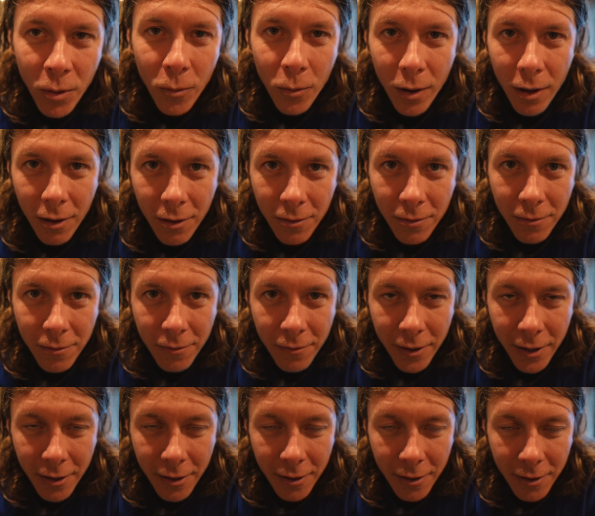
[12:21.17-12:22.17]
Well,
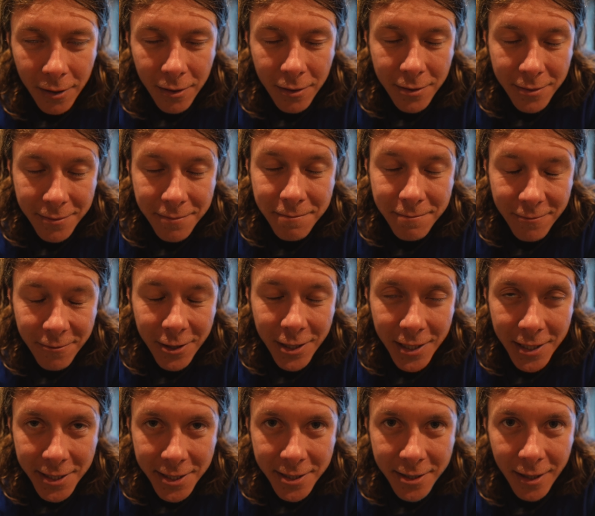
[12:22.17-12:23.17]
we are
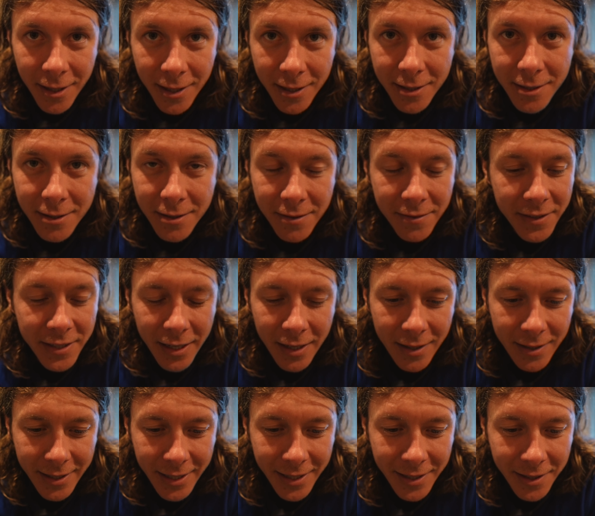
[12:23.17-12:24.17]
really stuck. We
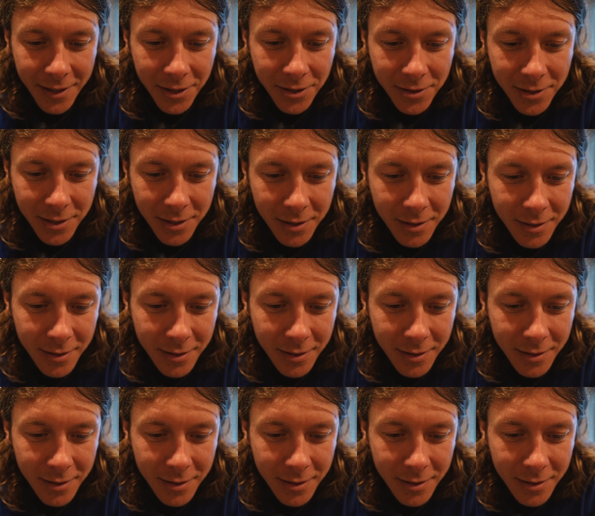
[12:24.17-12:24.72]
can't get out.